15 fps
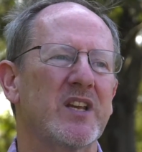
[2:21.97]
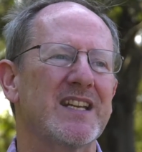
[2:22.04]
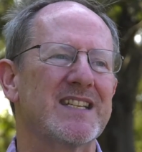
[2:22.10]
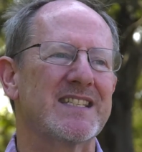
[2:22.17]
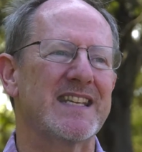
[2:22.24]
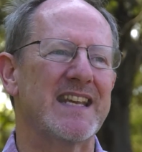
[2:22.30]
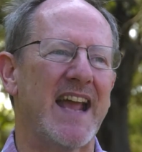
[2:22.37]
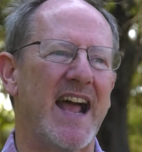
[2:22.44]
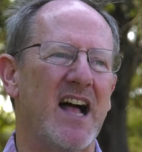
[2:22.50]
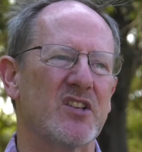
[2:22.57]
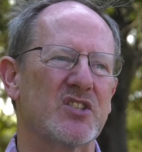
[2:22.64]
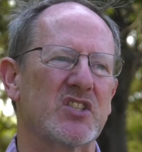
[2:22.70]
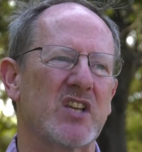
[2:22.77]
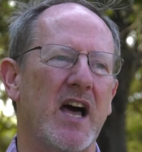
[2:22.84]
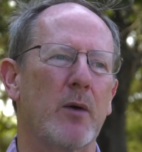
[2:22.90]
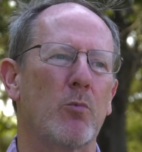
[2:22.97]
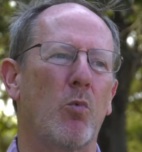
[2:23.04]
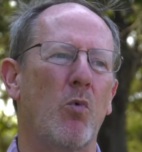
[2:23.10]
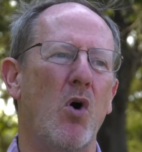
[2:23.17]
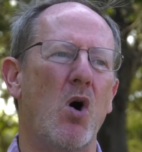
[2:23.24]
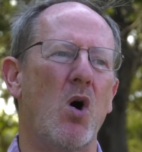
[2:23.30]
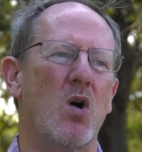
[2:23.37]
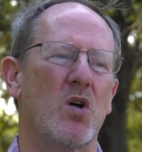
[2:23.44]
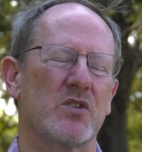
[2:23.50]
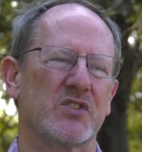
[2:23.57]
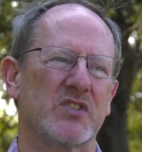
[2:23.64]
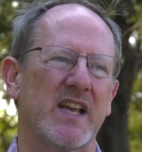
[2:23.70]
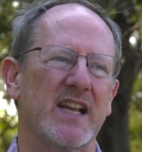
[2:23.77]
against the outside walls.